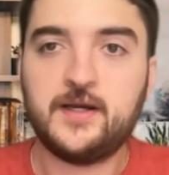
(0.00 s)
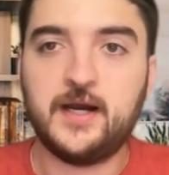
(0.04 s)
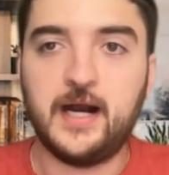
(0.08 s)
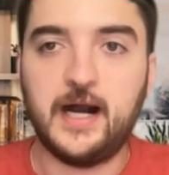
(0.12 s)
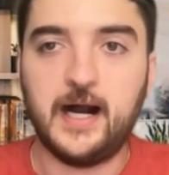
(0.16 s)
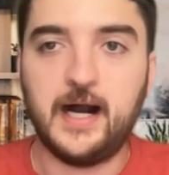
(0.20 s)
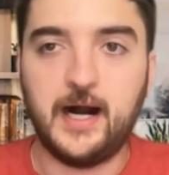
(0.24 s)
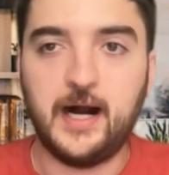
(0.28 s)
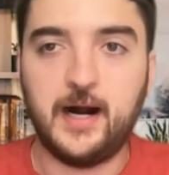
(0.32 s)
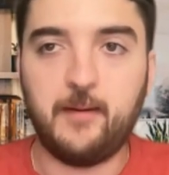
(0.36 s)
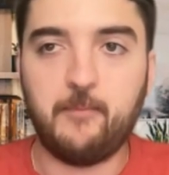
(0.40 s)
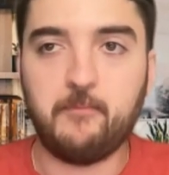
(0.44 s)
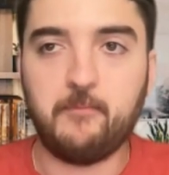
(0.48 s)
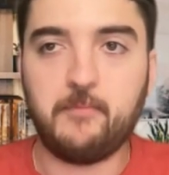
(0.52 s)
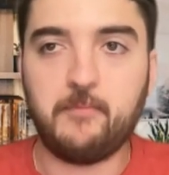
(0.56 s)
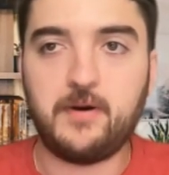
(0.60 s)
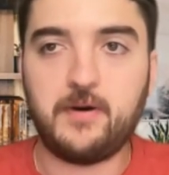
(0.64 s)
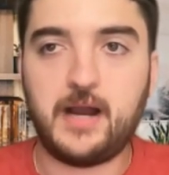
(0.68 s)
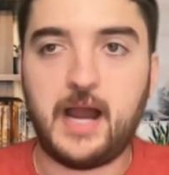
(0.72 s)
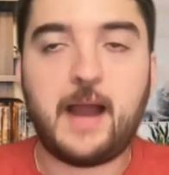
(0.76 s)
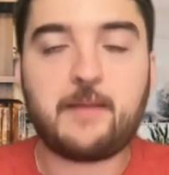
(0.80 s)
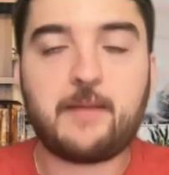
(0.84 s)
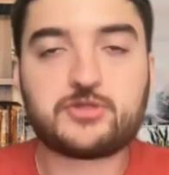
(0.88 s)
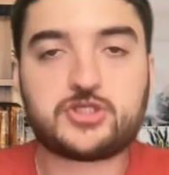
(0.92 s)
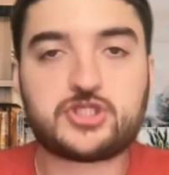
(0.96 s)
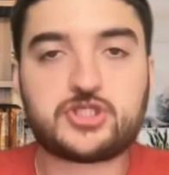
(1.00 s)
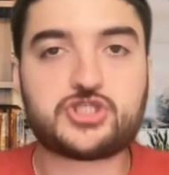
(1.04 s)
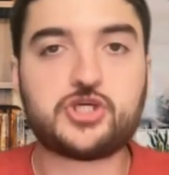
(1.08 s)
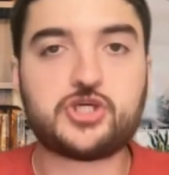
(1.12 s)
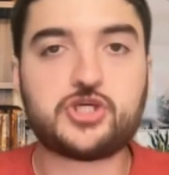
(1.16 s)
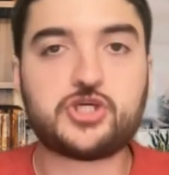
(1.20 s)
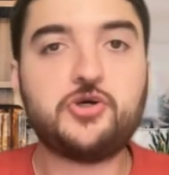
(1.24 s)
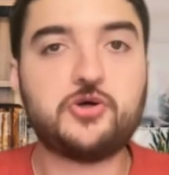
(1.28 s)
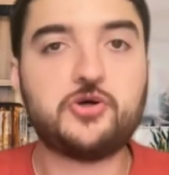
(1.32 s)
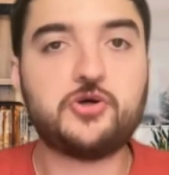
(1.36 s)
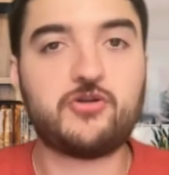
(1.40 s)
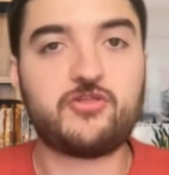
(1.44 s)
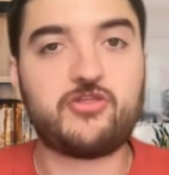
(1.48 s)
Um, I'm
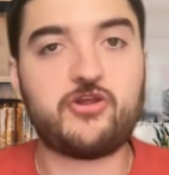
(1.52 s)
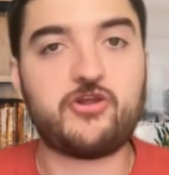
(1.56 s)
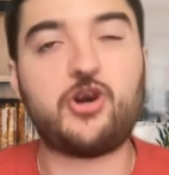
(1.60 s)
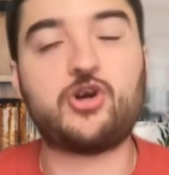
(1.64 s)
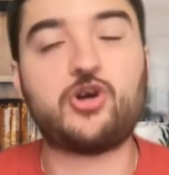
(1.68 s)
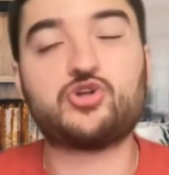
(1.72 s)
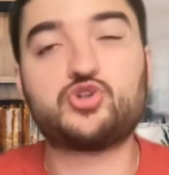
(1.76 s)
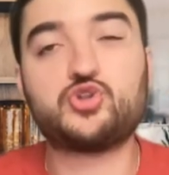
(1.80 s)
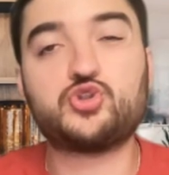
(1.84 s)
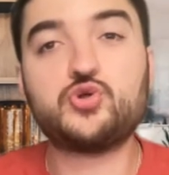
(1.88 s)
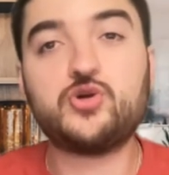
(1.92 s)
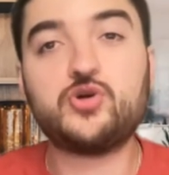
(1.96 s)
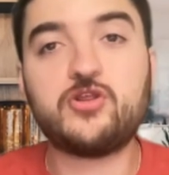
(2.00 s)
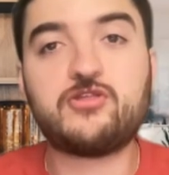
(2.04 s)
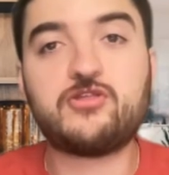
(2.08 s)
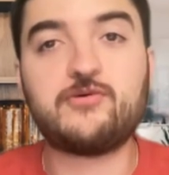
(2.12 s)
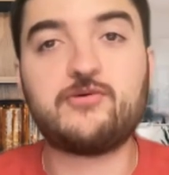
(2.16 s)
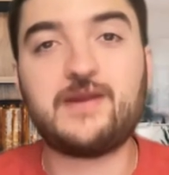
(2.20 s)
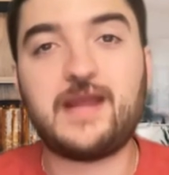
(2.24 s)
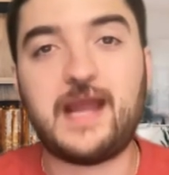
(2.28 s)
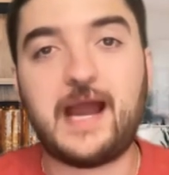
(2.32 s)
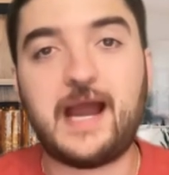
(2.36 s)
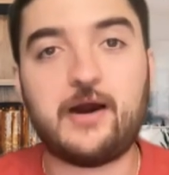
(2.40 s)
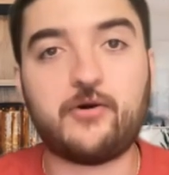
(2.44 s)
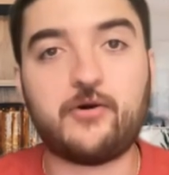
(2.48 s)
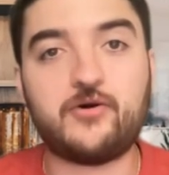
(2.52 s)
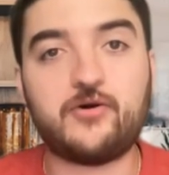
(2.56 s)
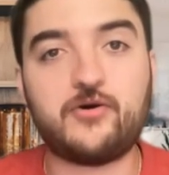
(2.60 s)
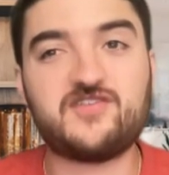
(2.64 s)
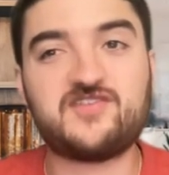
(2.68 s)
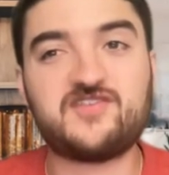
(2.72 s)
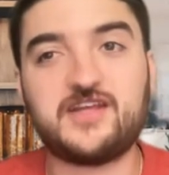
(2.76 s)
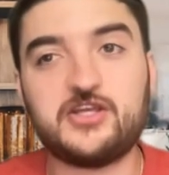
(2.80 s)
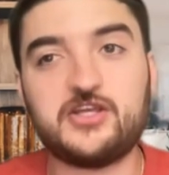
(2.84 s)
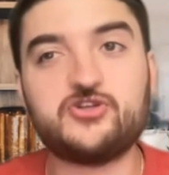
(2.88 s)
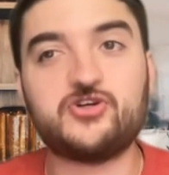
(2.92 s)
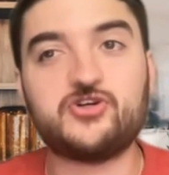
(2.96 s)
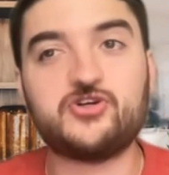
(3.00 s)
sure there are two to three hours
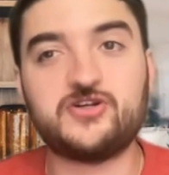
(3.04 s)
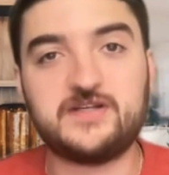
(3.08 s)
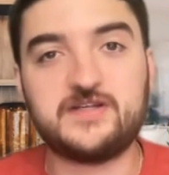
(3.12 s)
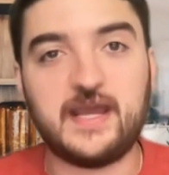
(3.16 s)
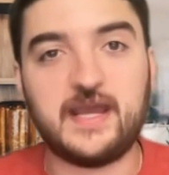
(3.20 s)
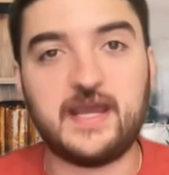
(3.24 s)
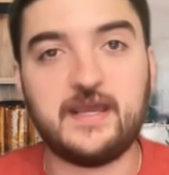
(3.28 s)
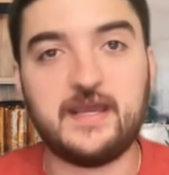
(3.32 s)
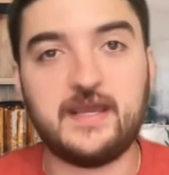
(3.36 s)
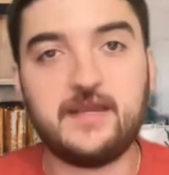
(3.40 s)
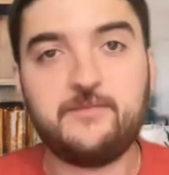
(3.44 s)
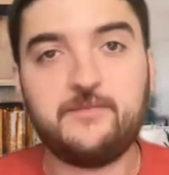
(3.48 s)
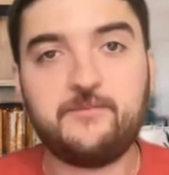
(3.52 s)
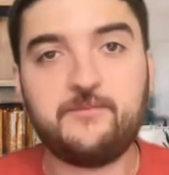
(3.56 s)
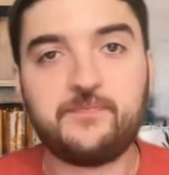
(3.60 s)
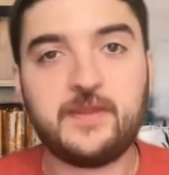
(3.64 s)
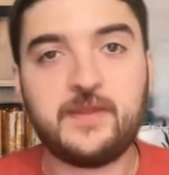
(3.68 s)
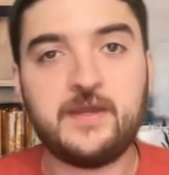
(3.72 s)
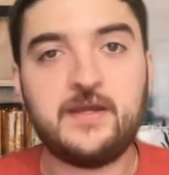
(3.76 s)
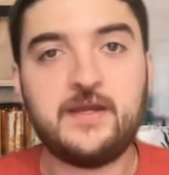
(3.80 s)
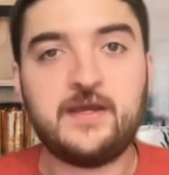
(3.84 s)
in your day